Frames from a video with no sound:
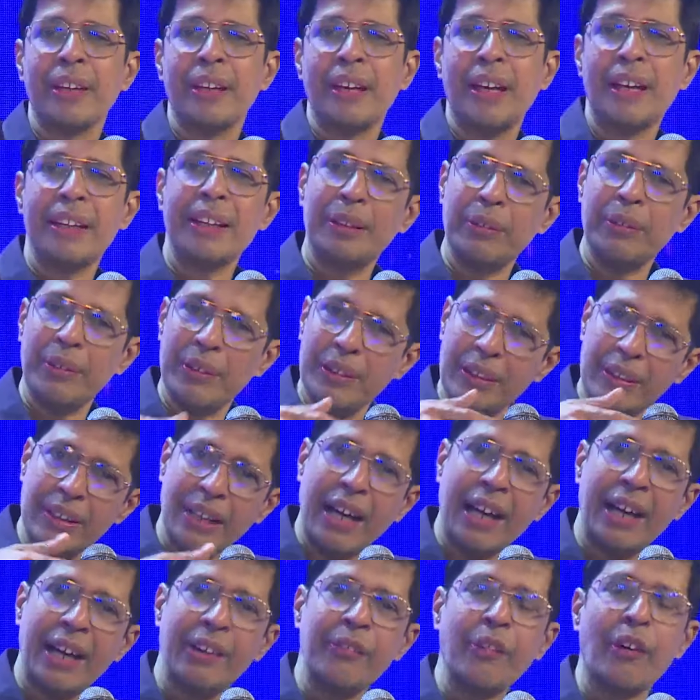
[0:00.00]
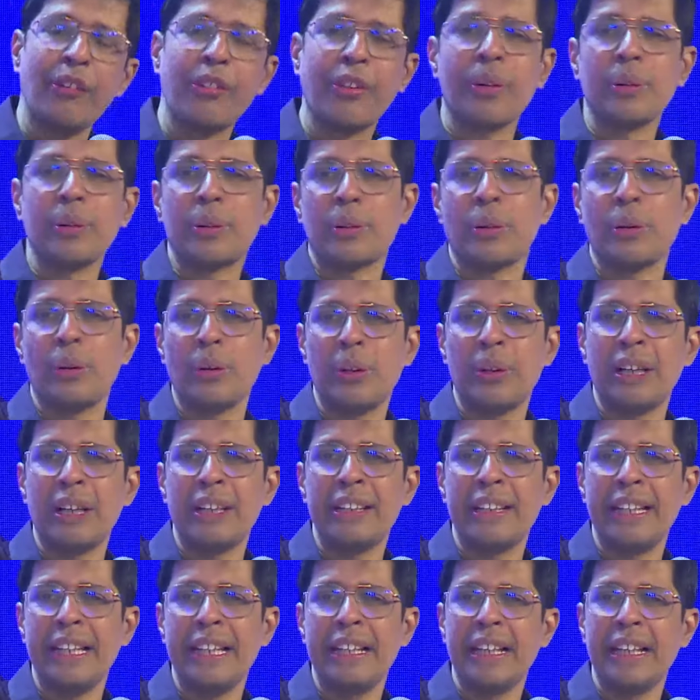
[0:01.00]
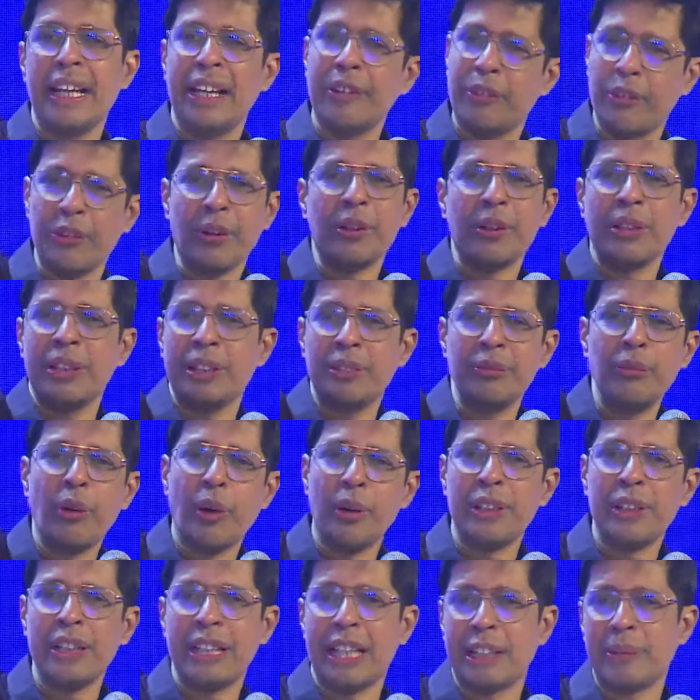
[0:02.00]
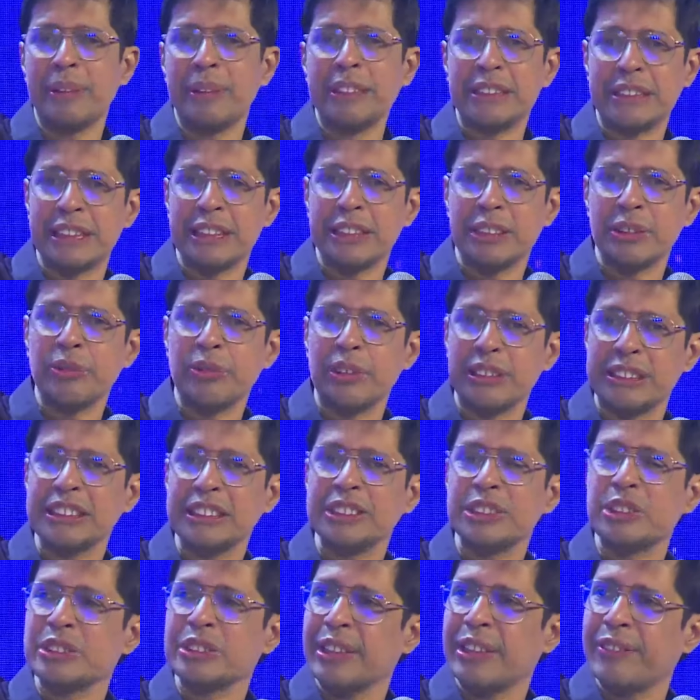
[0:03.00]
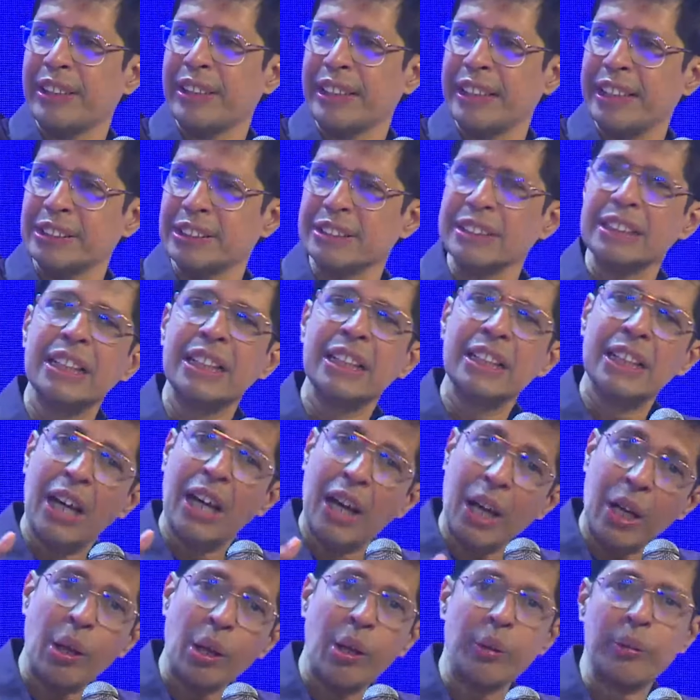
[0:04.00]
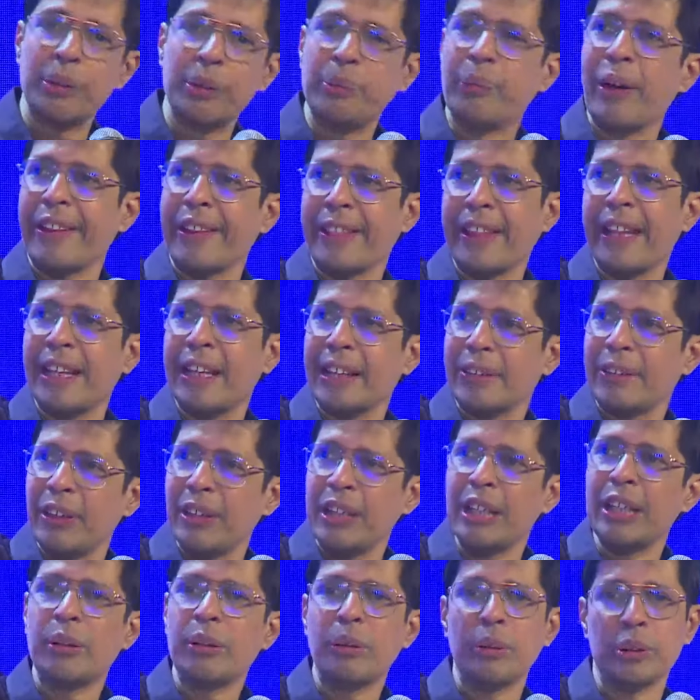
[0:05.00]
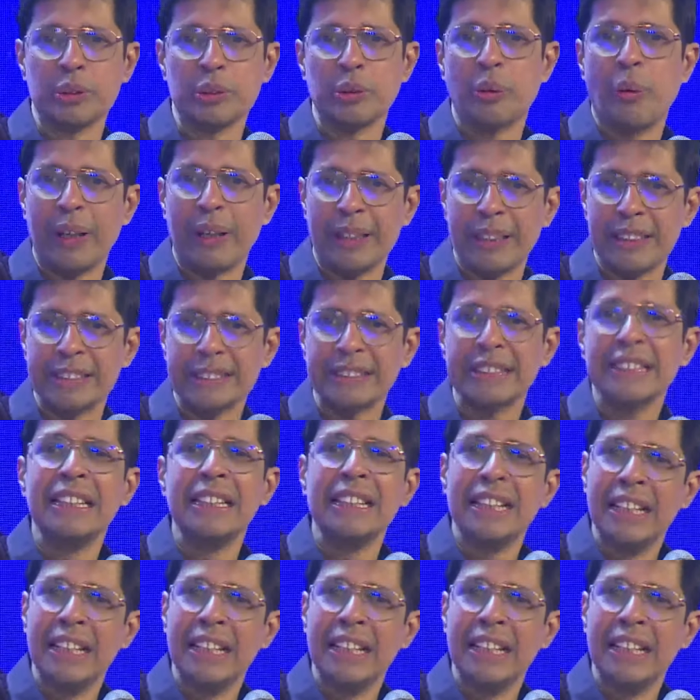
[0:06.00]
And then I was also a dean. I was on, involved in administration for six to seven years, along with Bhaskar at very close quarters.